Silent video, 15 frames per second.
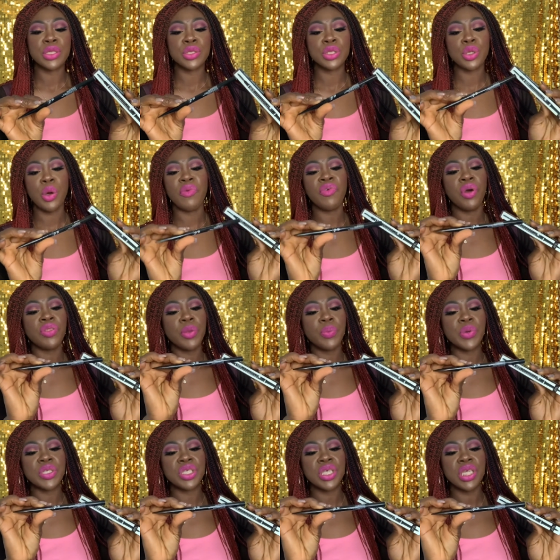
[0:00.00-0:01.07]
So I've got the
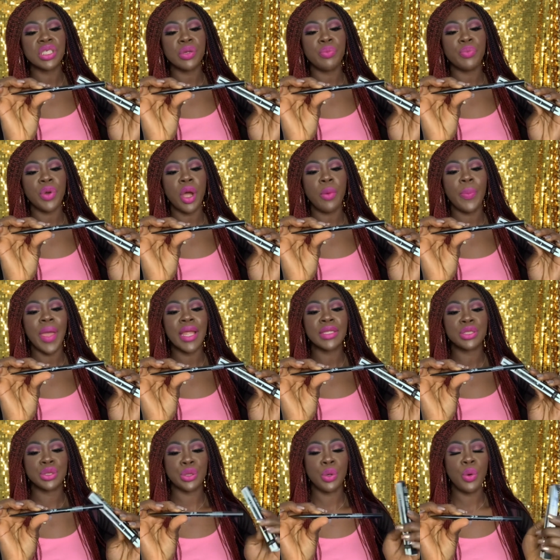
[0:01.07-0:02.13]
precision brow
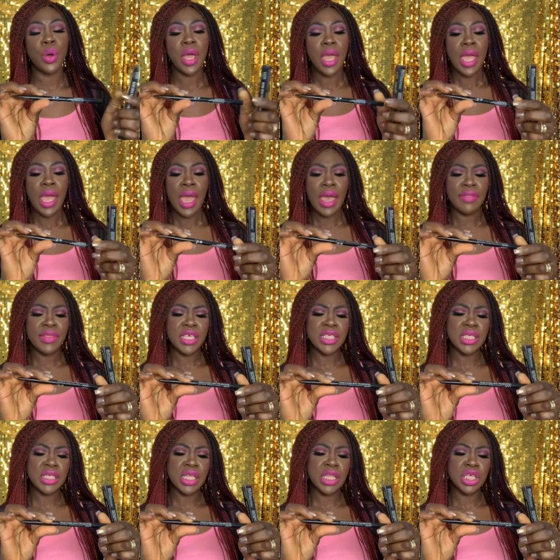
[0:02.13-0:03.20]
pencil, and this
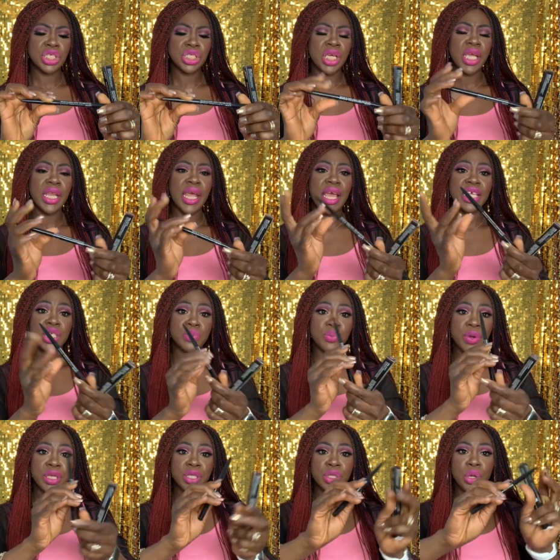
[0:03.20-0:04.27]
is in the shade
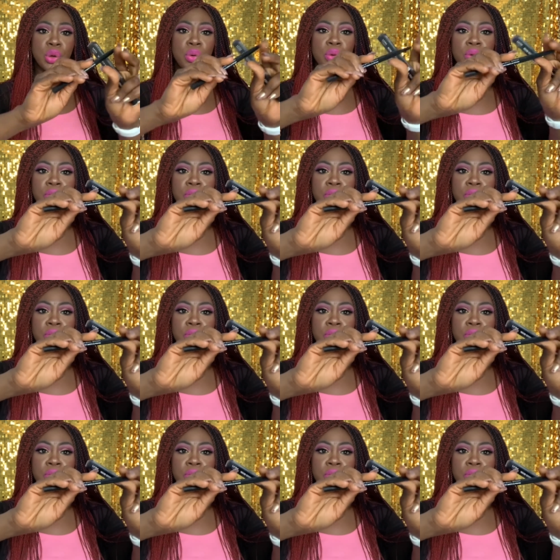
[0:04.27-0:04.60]
Espresso.